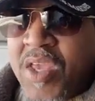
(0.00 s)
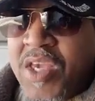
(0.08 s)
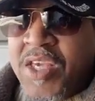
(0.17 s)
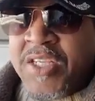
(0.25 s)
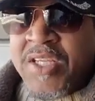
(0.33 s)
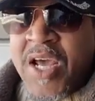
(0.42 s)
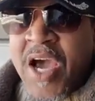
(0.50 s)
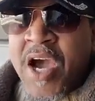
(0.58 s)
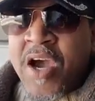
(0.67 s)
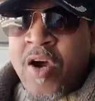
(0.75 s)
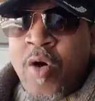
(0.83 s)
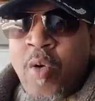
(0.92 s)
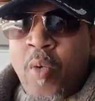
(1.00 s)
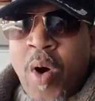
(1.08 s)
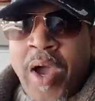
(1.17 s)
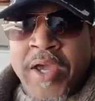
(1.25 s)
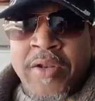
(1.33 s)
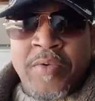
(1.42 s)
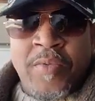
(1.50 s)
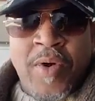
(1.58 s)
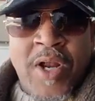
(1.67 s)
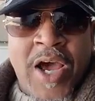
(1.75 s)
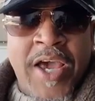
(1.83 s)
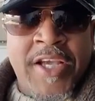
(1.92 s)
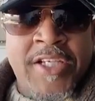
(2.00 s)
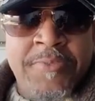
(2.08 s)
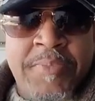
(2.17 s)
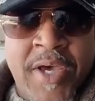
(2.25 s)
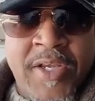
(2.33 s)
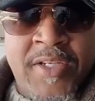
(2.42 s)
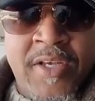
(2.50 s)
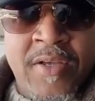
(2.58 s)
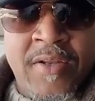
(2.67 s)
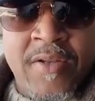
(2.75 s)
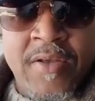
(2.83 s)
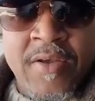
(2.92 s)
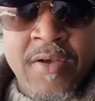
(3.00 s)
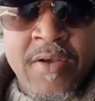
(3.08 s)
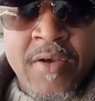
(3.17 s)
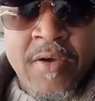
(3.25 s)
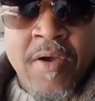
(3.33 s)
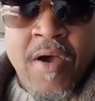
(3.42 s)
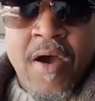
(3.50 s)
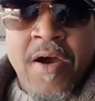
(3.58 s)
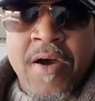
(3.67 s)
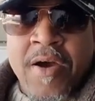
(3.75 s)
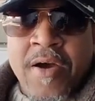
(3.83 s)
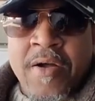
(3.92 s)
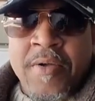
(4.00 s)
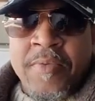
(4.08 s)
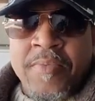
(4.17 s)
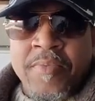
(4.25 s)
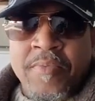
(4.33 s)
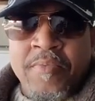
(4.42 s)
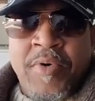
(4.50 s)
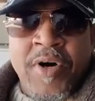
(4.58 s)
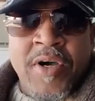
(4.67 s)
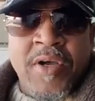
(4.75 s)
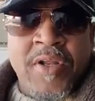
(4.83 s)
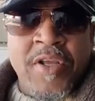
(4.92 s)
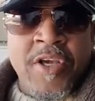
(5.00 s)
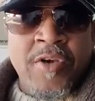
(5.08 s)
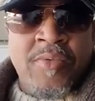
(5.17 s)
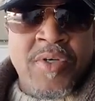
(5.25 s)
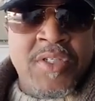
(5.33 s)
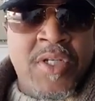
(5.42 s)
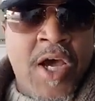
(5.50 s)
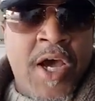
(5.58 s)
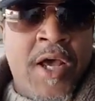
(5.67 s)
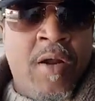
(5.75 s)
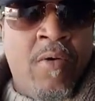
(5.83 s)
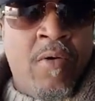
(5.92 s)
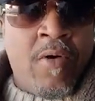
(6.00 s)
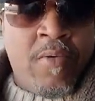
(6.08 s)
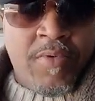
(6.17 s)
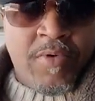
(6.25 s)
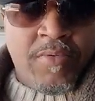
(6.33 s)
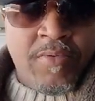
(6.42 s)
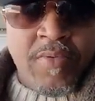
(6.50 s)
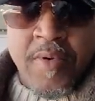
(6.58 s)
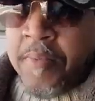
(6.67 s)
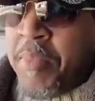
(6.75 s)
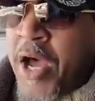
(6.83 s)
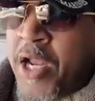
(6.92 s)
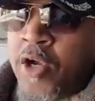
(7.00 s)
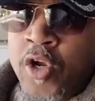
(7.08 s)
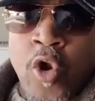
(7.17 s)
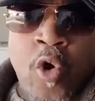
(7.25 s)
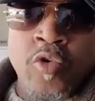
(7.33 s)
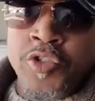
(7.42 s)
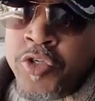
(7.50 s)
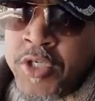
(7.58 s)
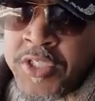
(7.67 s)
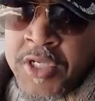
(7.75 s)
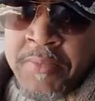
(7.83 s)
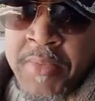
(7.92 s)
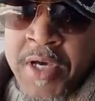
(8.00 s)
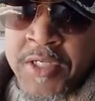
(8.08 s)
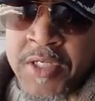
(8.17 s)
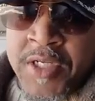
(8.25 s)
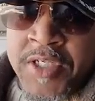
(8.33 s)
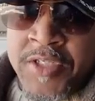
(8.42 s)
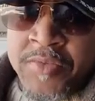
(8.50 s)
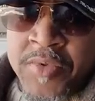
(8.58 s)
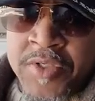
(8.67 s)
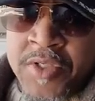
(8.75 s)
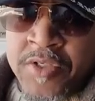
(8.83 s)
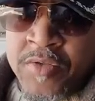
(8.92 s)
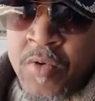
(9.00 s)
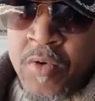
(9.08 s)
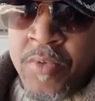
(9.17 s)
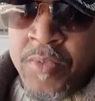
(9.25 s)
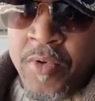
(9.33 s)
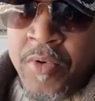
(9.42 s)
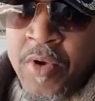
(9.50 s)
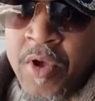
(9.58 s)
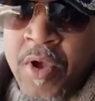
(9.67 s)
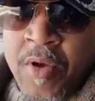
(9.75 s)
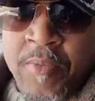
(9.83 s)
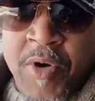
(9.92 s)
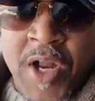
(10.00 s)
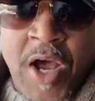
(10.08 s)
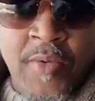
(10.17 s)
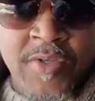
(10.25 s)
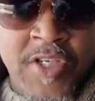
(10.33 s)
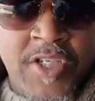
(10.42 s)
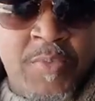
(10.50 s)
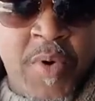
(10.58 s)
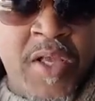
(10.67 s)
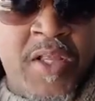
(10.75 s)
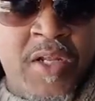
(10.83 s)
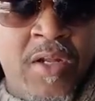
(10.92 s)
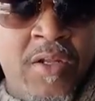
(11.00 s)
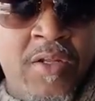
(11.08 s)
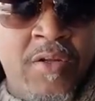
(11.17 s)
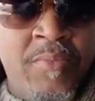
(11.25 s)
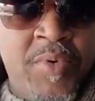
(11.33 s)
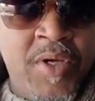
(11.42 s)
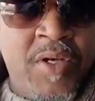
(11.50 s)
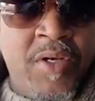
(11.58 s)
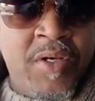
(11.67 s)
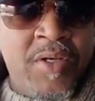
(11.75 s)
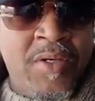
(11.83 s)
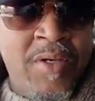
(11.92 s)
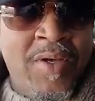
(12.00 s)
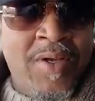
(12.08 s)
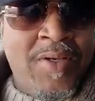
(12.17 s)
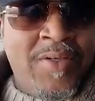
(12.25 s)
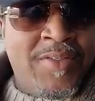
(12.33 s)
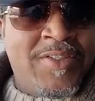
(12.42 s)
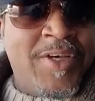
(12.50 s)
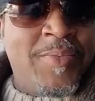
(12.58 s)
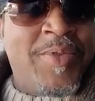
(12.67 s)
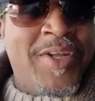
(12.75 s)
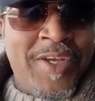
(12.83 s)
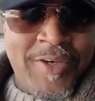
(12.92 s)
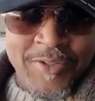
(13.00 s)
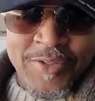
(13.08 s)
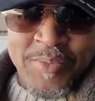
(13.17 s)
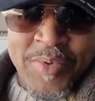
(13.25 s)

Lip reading: It's not quite what I expected, but it was not horrible. By no stretch of the imagination was this horrible. But I was expecting a little bit of something else.